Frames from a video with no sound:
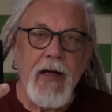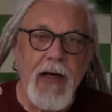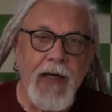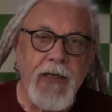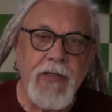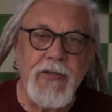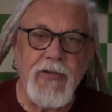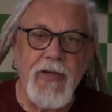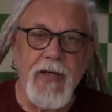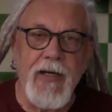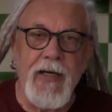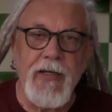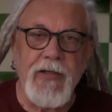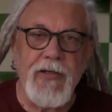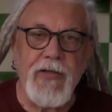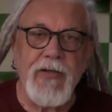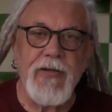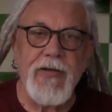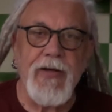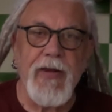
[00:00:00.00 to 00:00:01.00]
Is
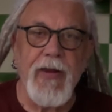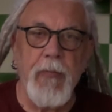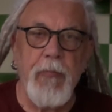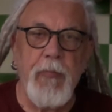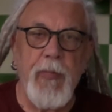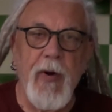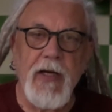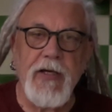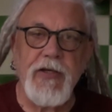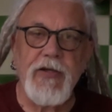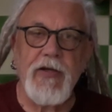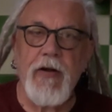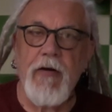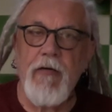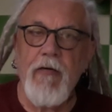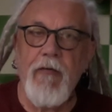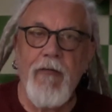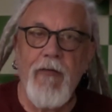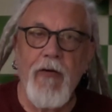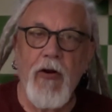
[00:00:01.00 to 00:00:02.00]
this the best
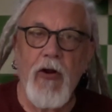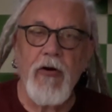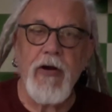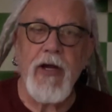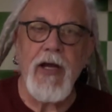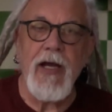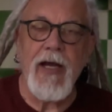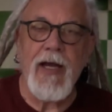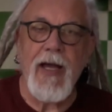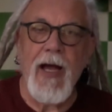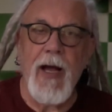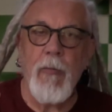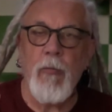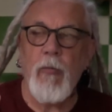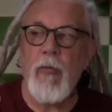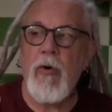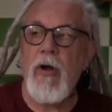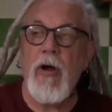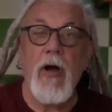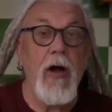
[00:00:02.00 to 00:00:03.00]
vlogging
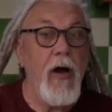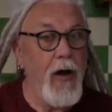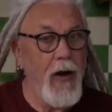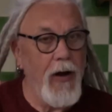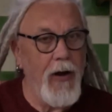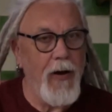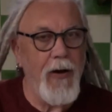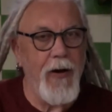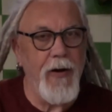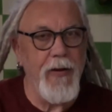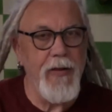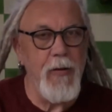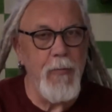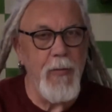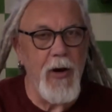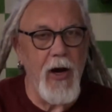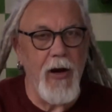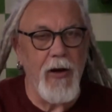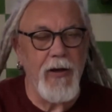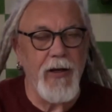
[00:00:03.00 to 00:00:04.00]
camera on the
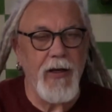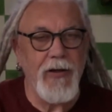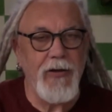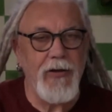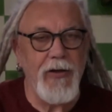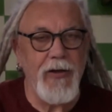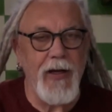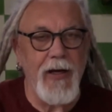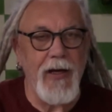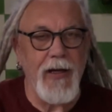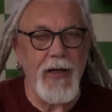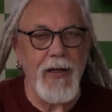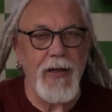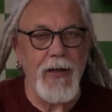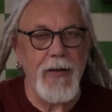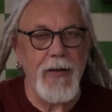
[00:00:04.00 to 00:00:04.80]
market today?